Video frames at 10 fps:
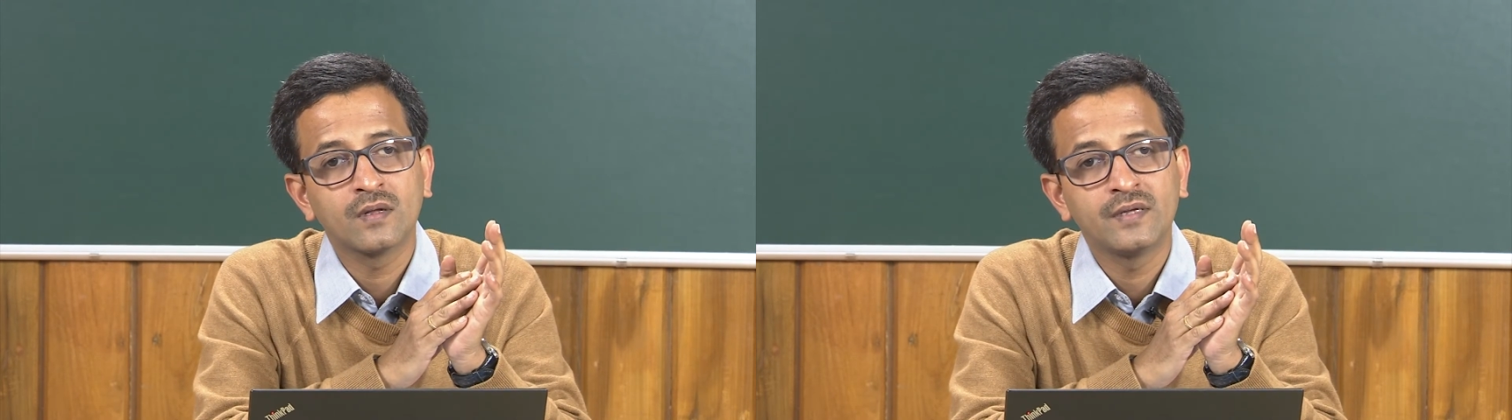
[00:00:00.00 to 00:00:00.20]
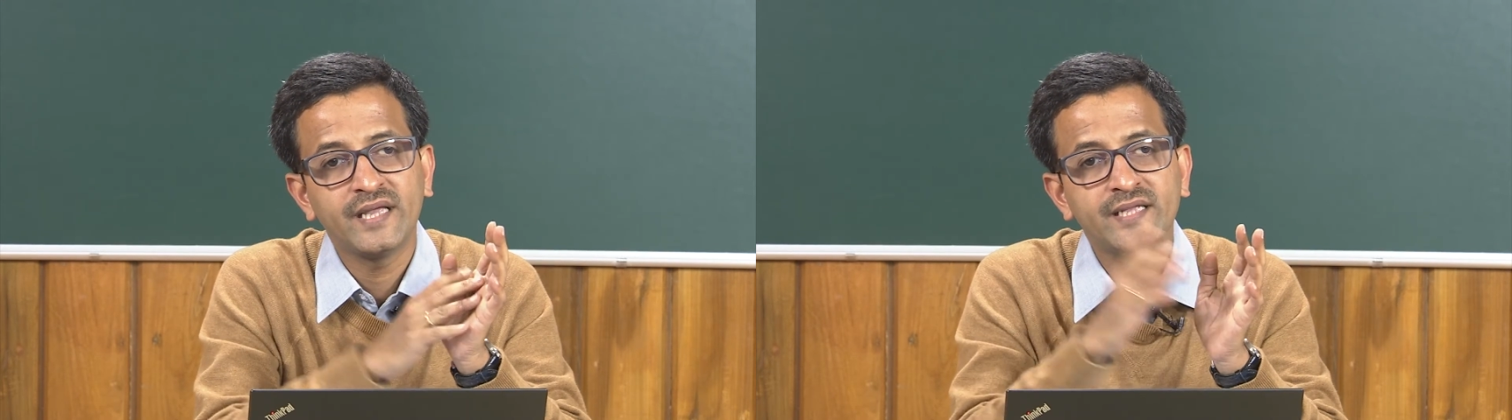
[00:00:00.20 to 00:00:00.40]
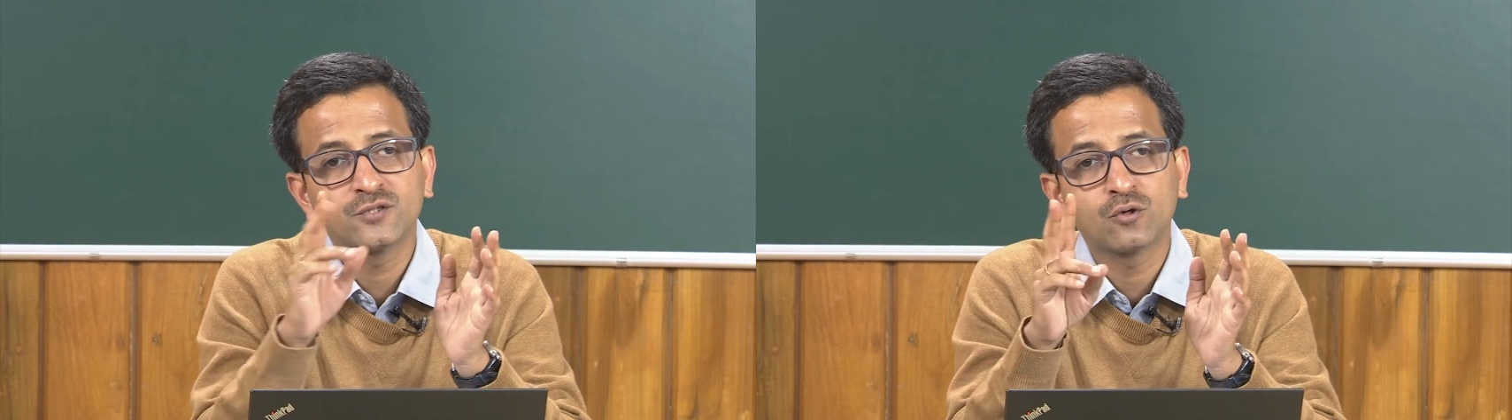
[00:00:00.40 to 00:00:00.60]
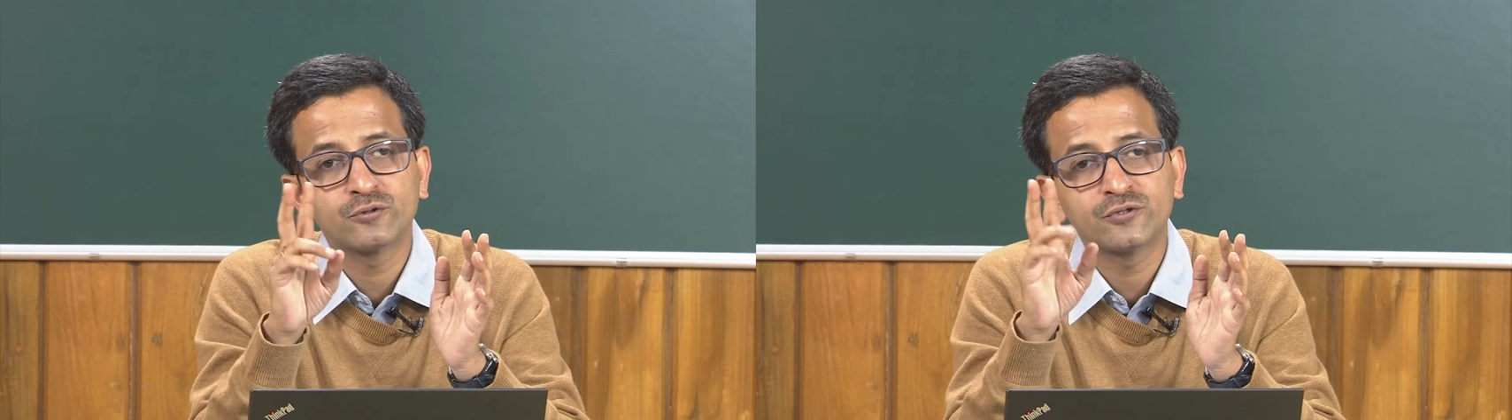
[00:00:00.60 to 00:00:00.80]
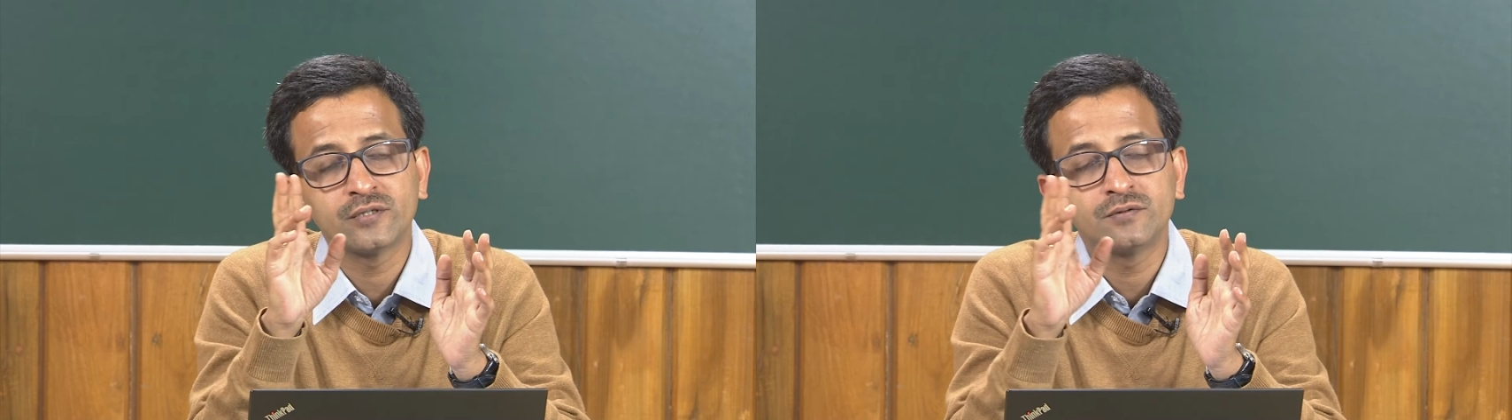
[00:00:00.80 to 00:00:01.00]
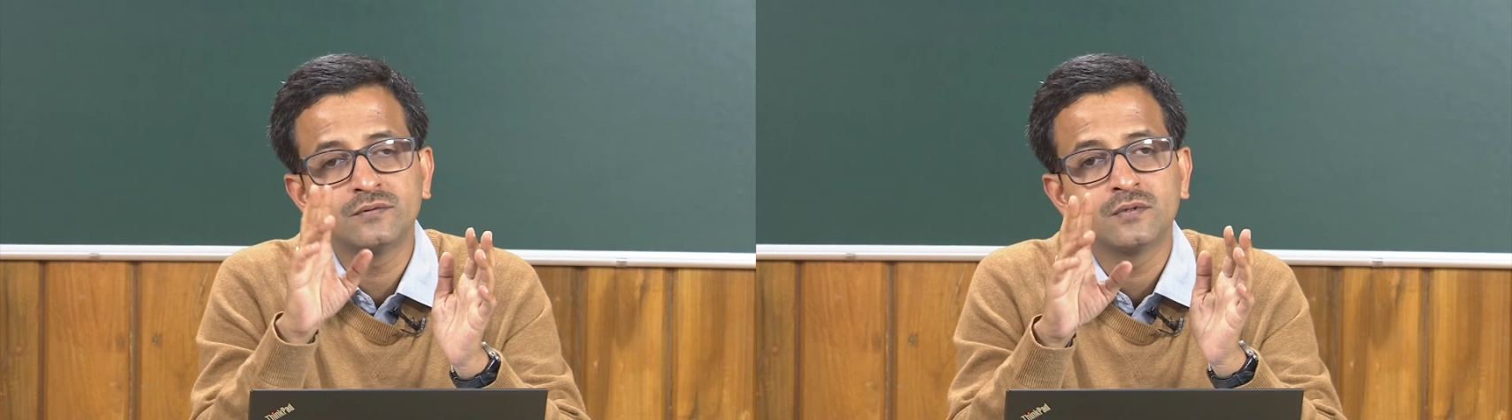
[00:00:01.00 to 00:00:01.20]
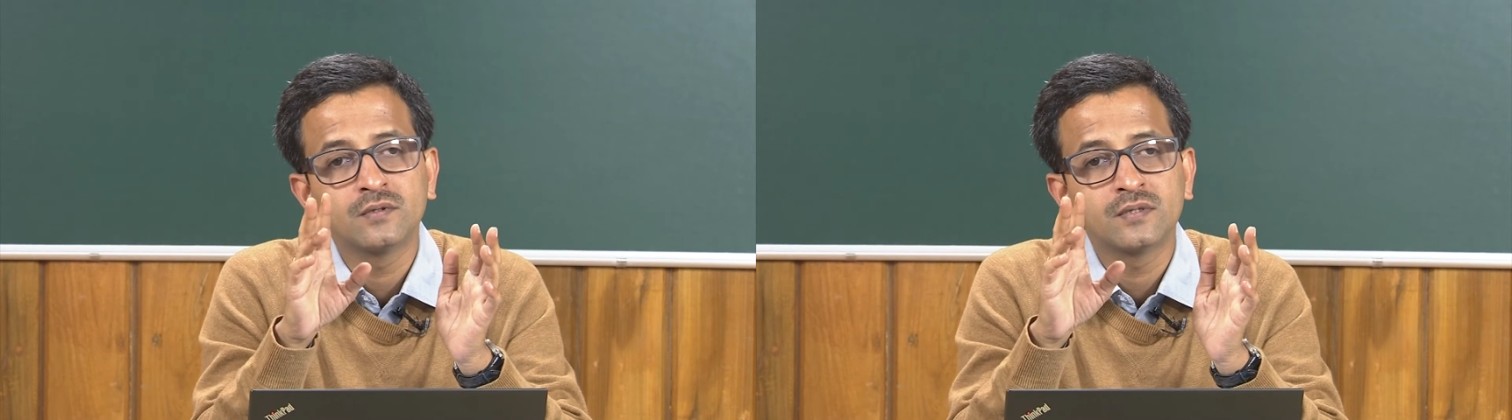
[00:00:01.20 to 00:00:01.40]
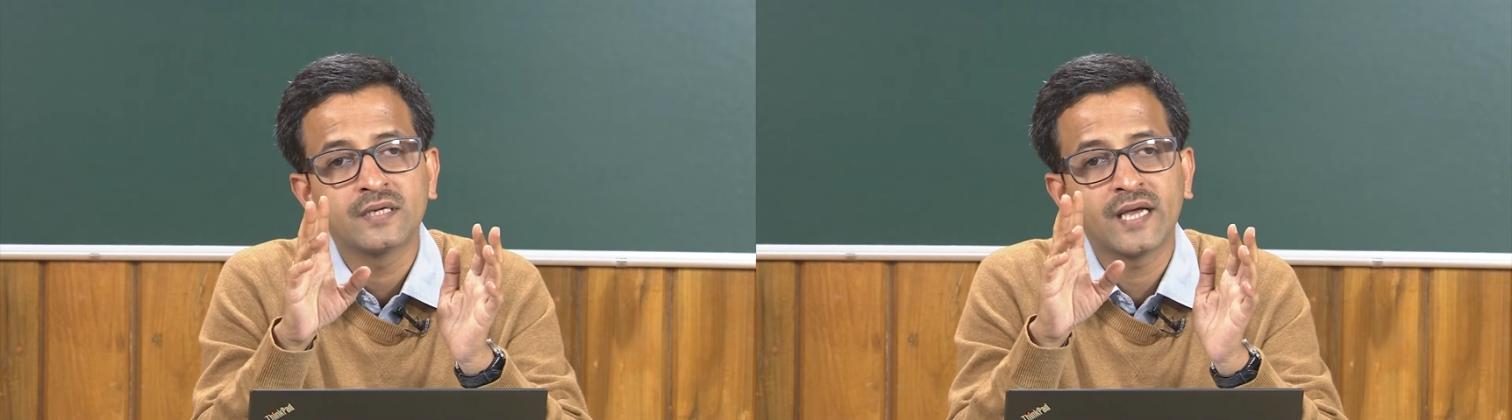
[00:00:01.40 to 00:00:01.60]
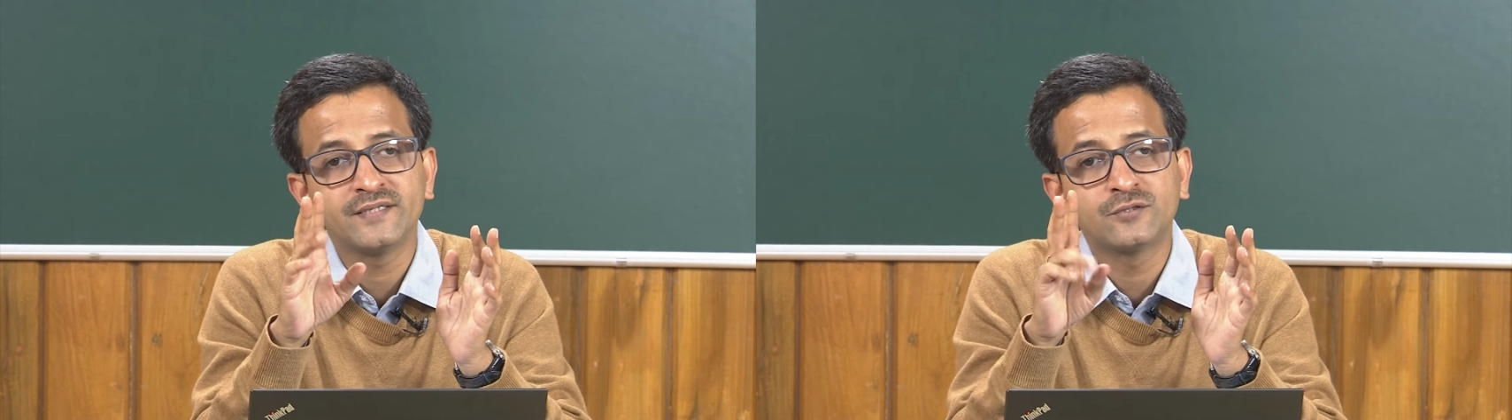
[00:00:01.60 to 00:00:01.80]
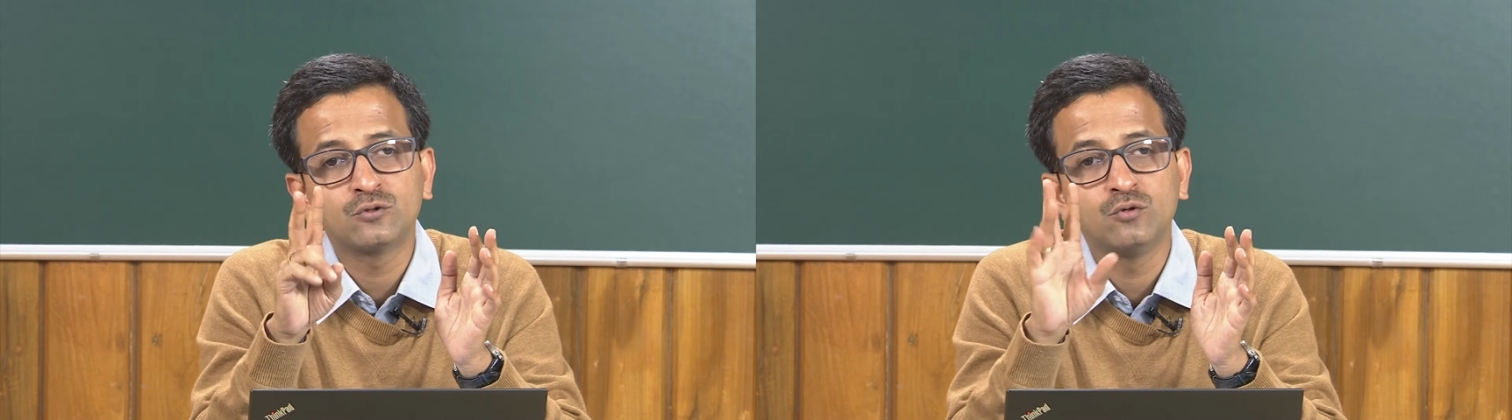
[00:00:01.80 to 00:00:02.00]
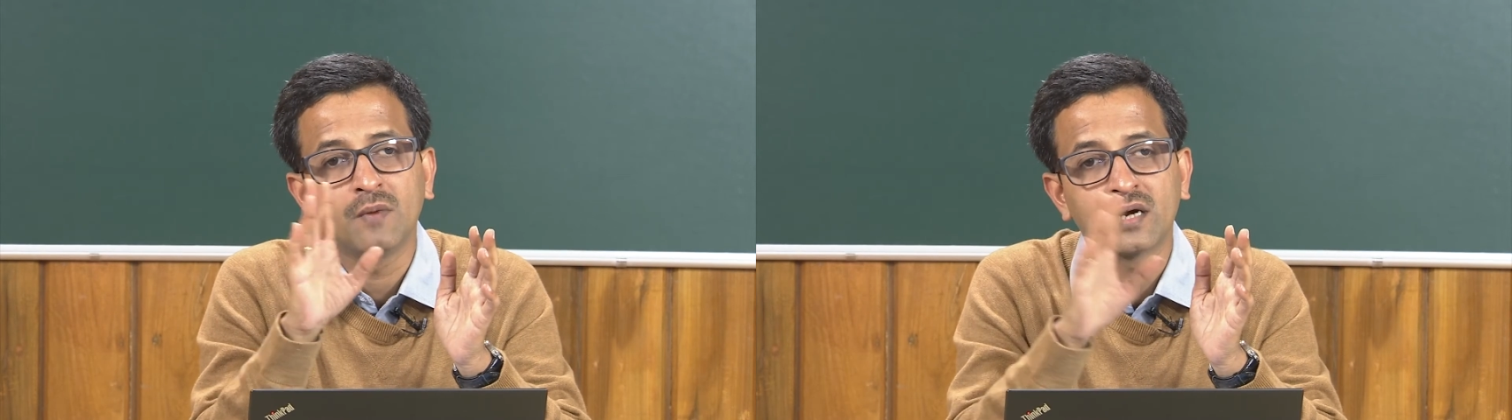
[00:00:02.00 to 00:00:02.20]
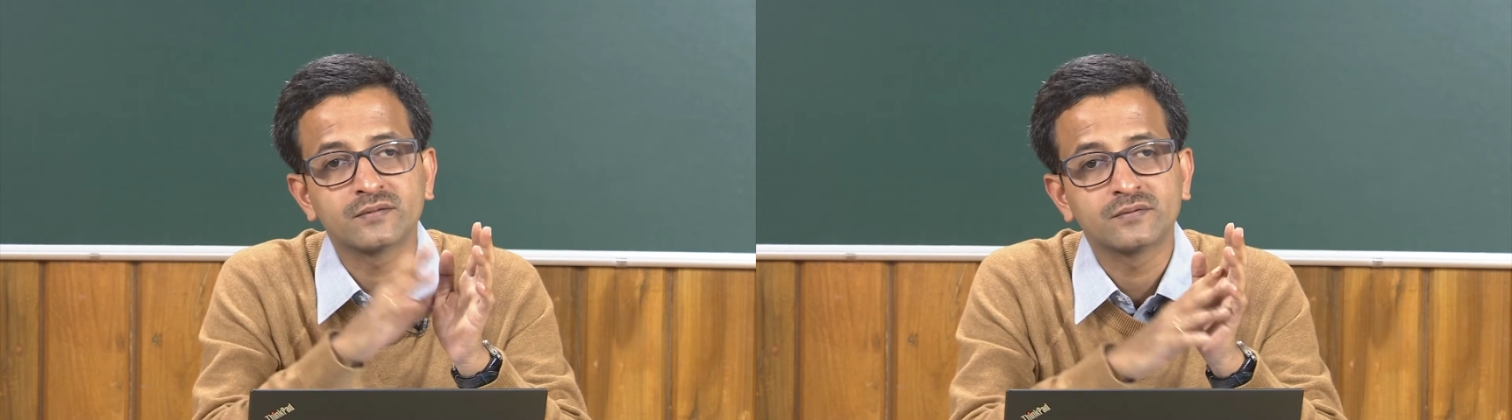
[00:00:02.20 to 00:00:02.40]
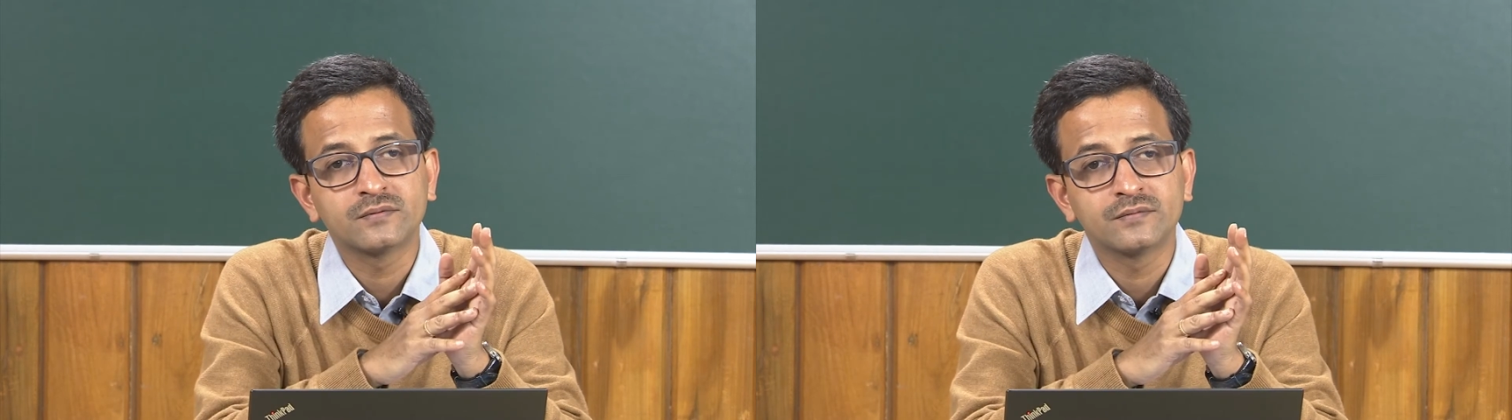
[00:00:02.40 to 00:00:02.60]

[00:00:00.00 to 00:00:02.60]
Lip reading: Each question carries 2 marks,